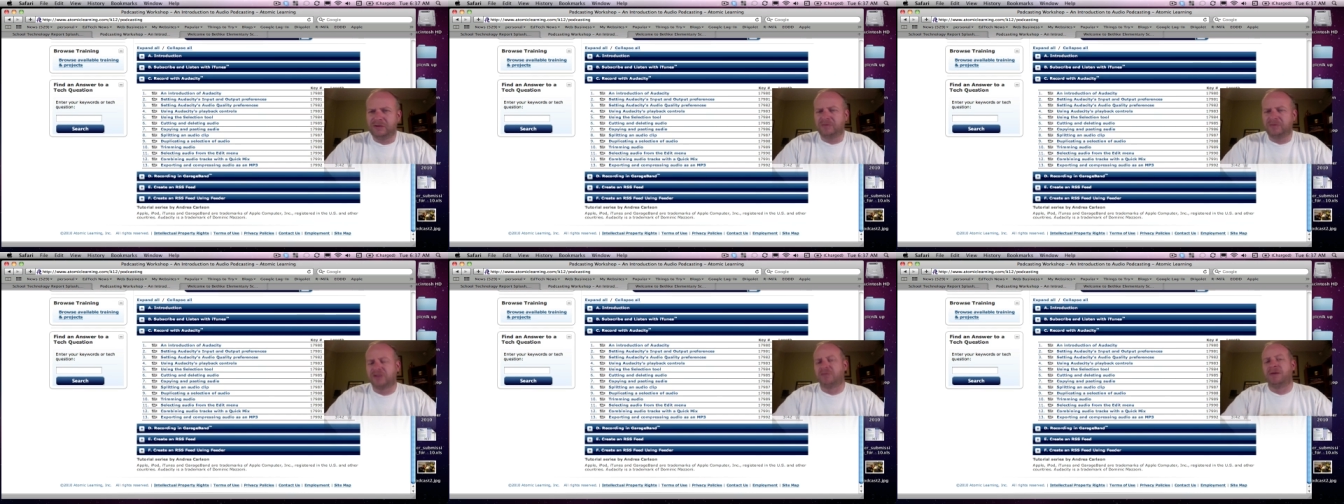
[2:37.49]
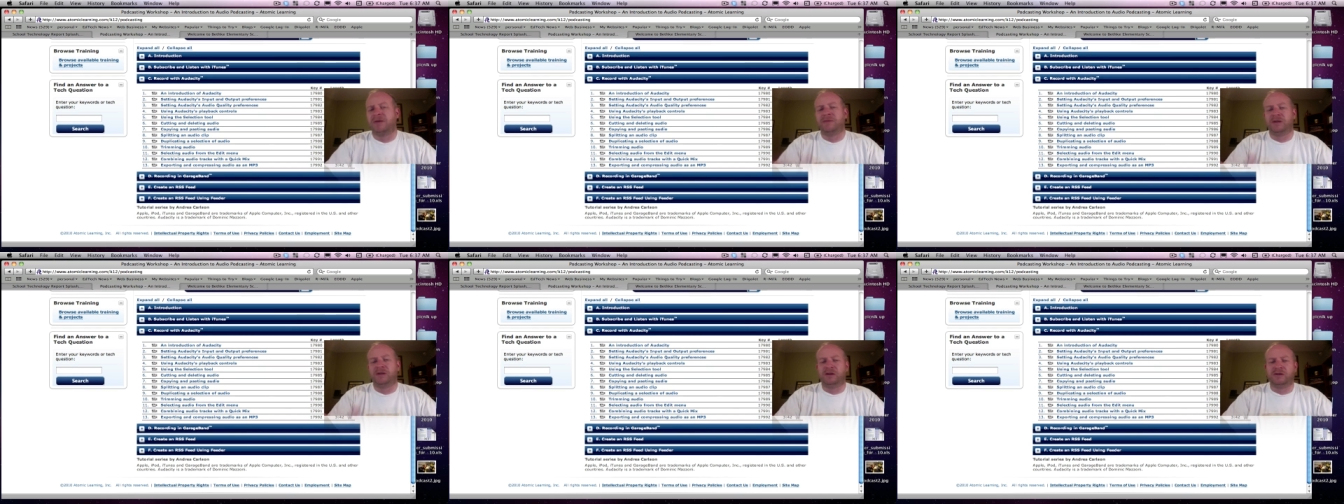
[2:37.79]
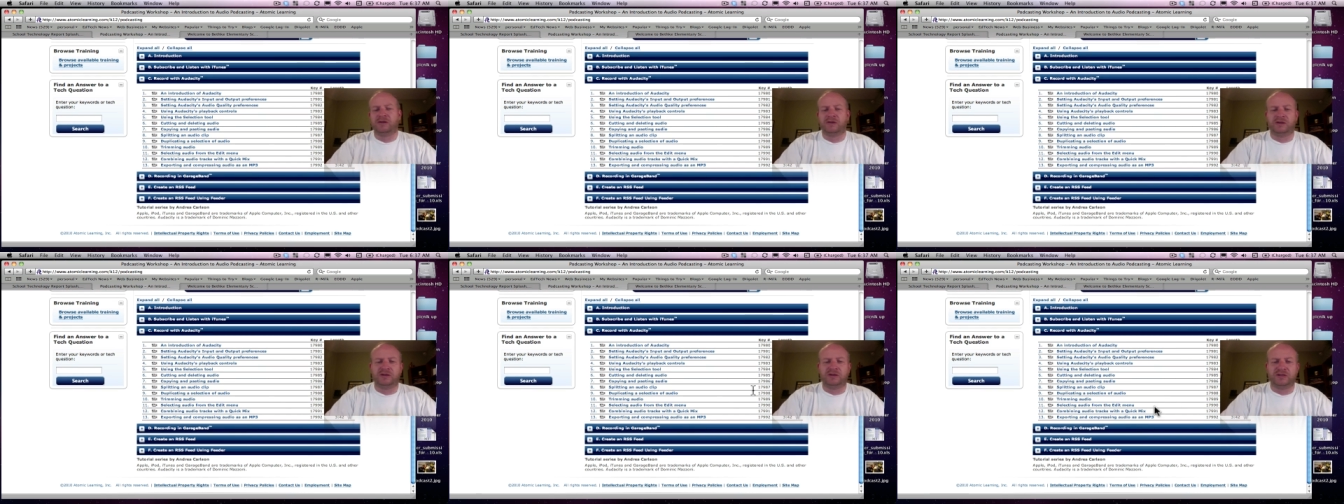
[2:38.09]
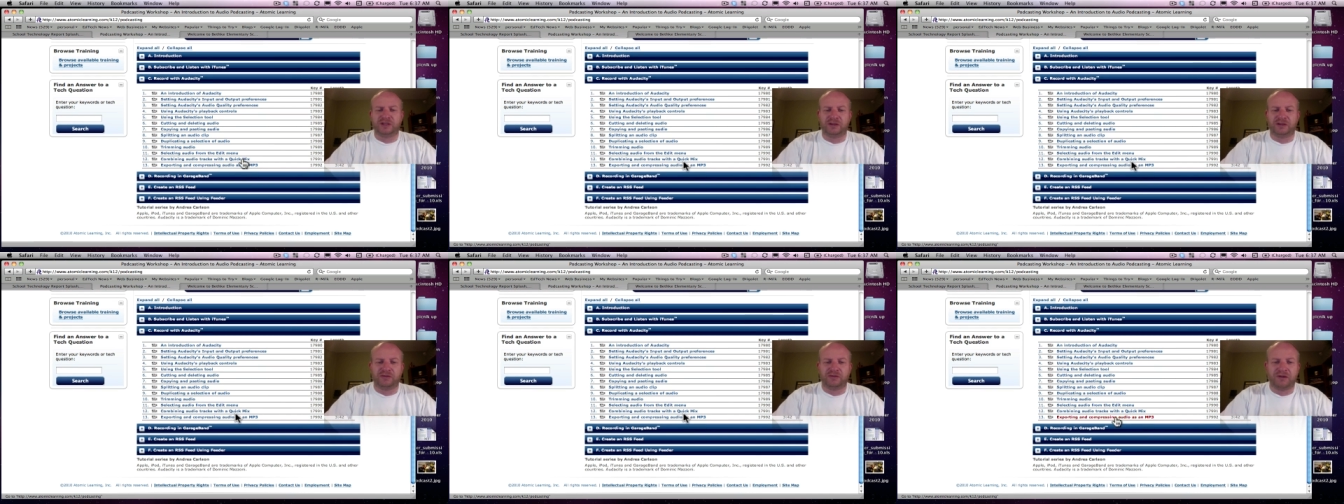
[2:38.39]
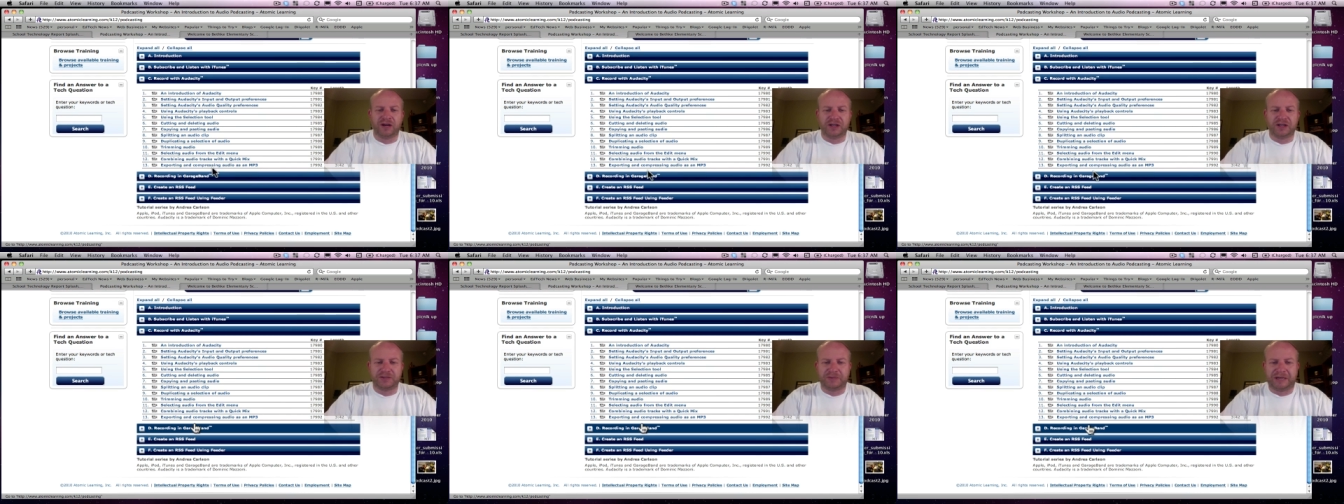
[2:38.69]
so maybe you're using
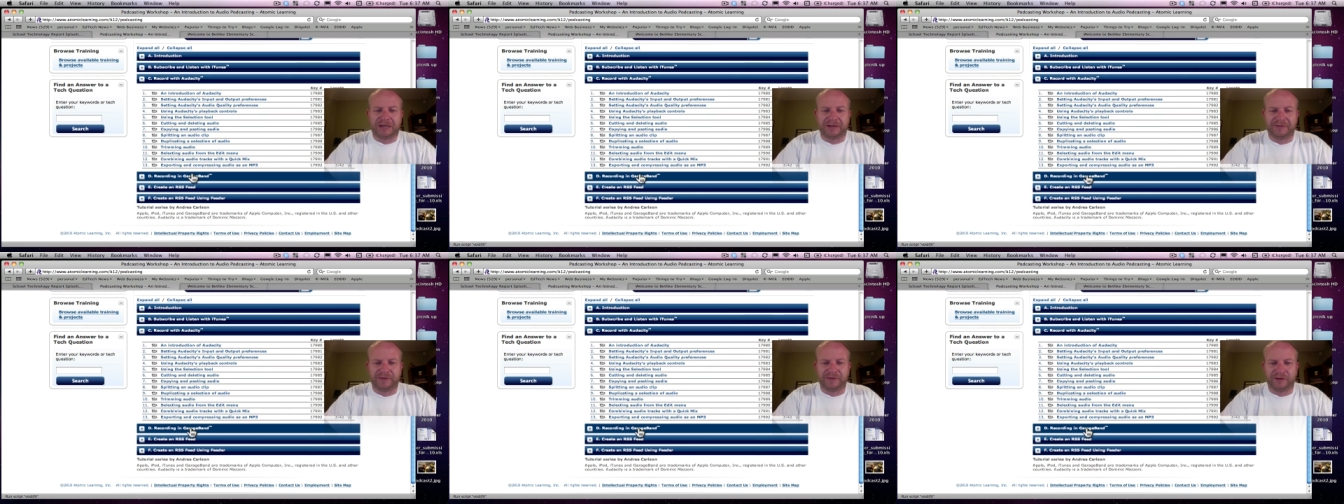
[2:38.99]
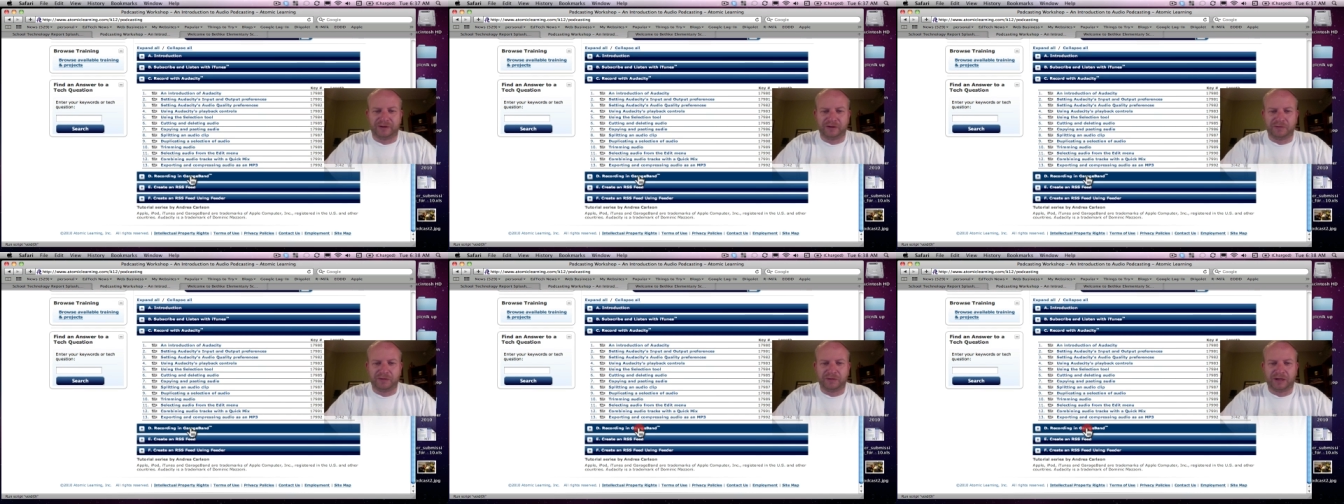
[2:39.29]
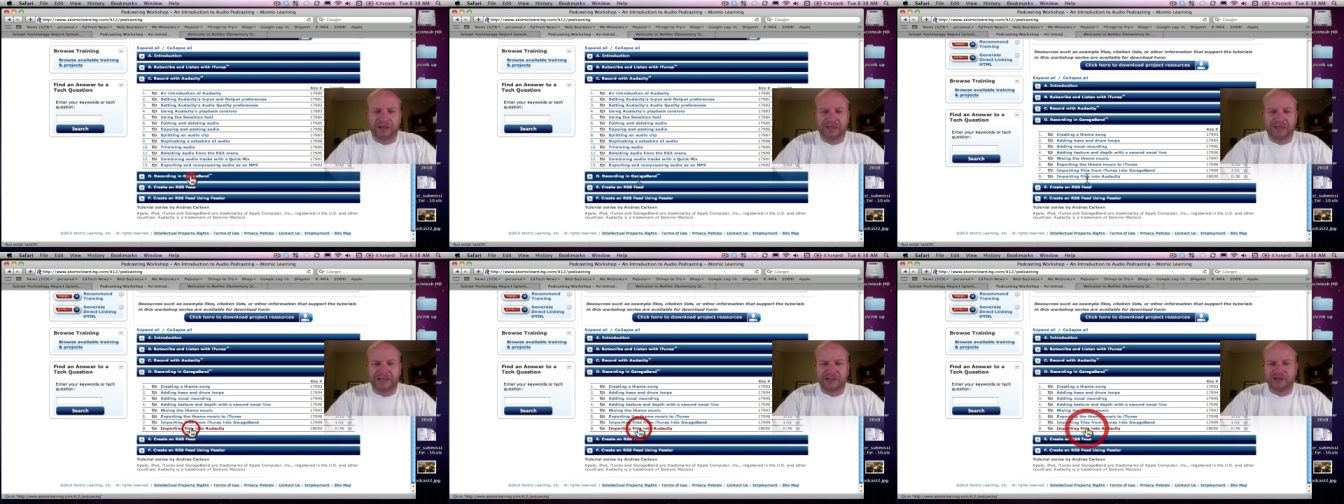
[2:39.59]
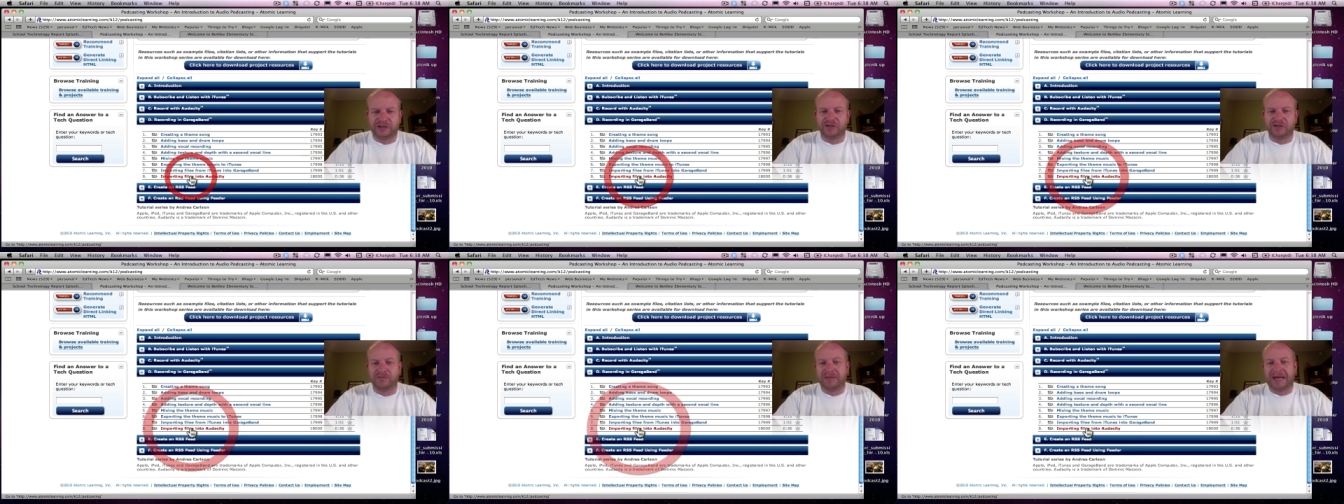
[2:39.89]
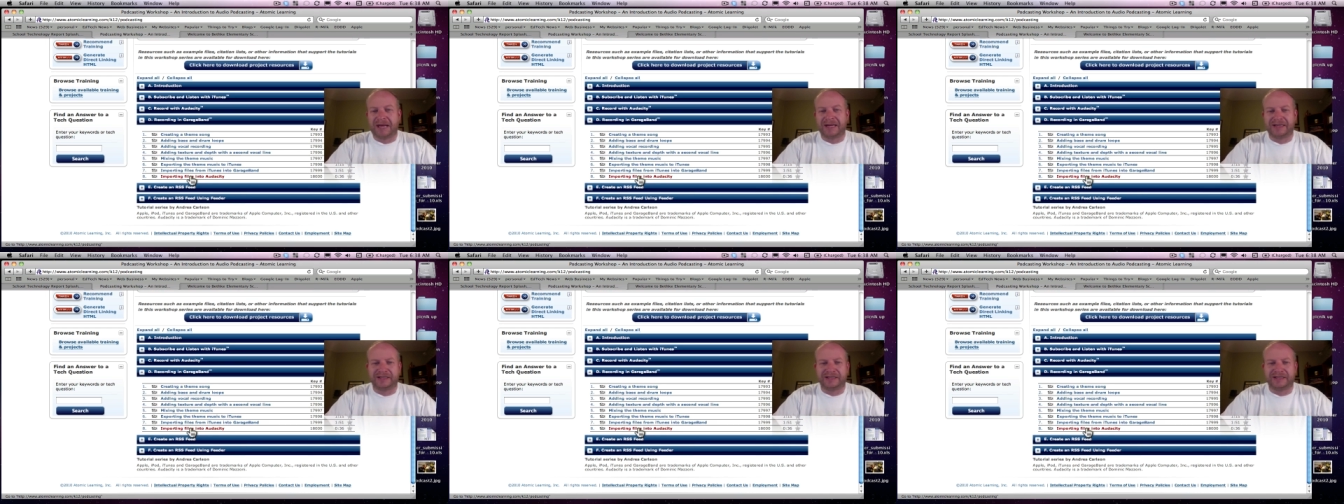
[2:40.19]
GarageBand for your podcast, your Mac